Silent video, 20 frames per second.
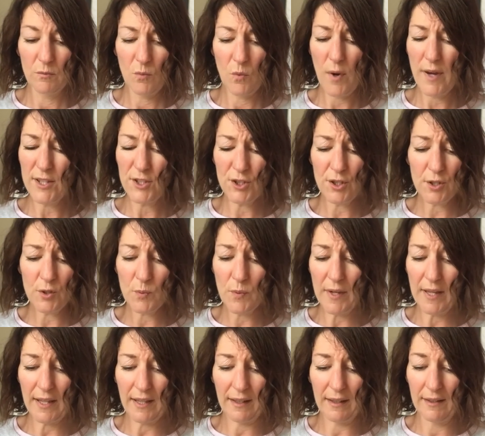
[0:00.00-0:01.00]
"Why should
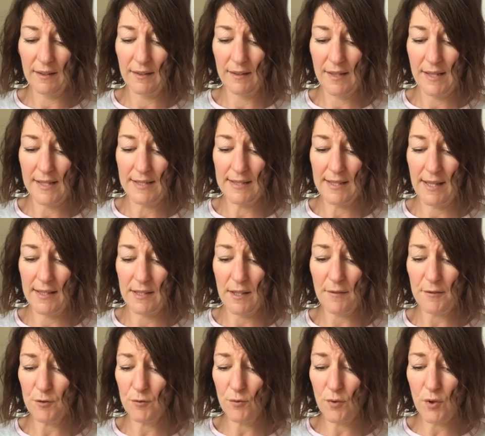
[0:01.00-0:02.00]
we?" he said.
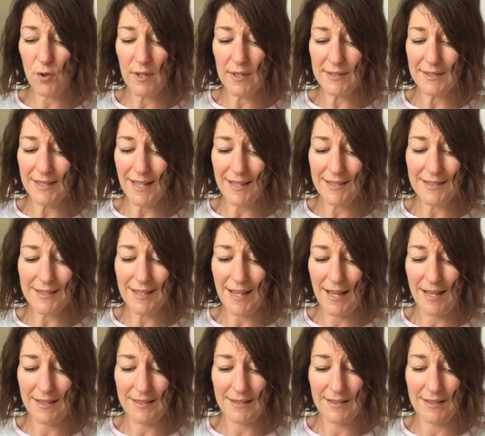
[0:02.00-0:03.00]
"After all, it's
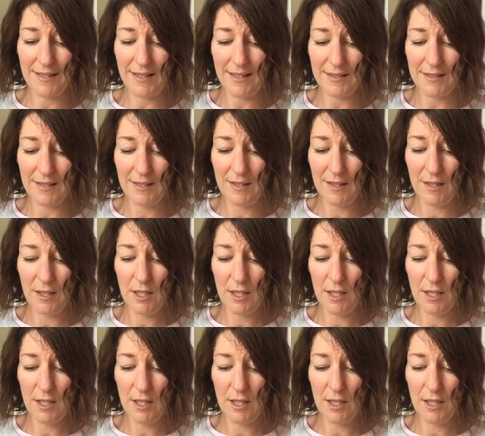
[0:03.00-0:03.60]
Saturday, isn't it?"